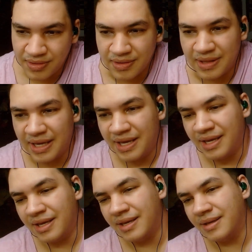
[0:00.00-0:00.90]

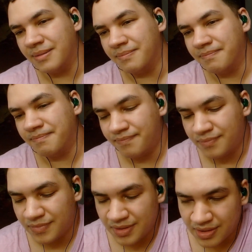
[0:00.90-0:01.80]
Damn.
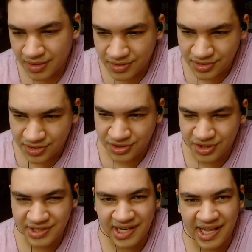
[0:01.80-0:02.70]
She's
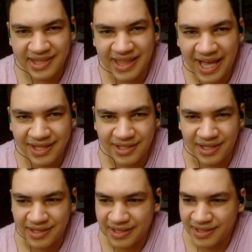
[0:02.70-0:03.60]
just like Daddy,
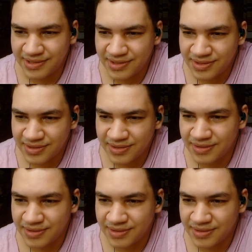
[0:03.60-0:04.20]
I guess.